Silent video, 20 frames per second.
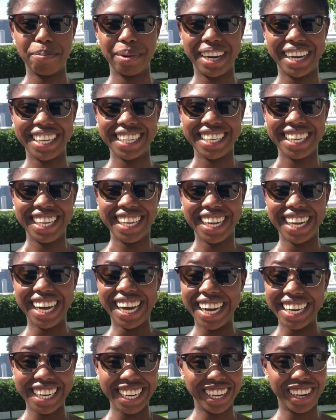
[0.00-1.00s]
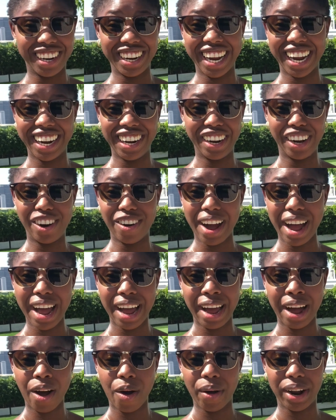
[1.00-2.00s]
But I did not know
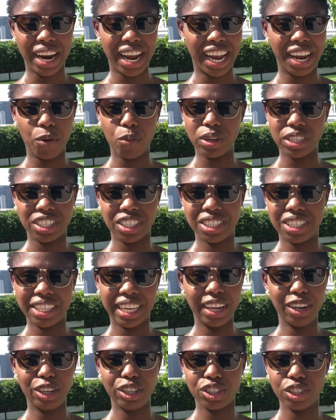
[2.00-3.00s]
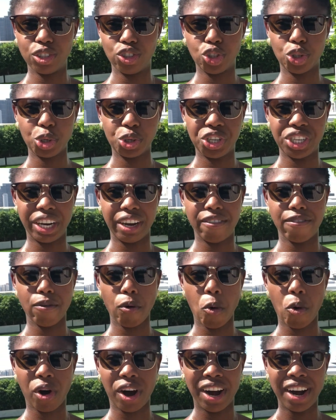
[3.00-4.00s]
how, and I was still searching
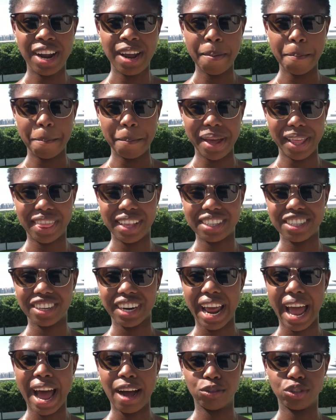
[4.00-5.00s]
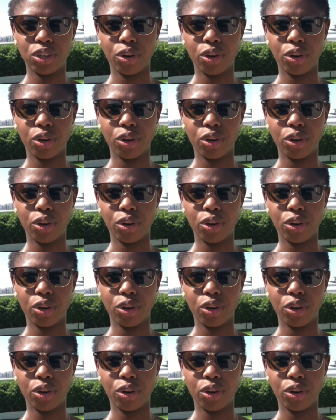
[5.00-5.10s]
for methods on how.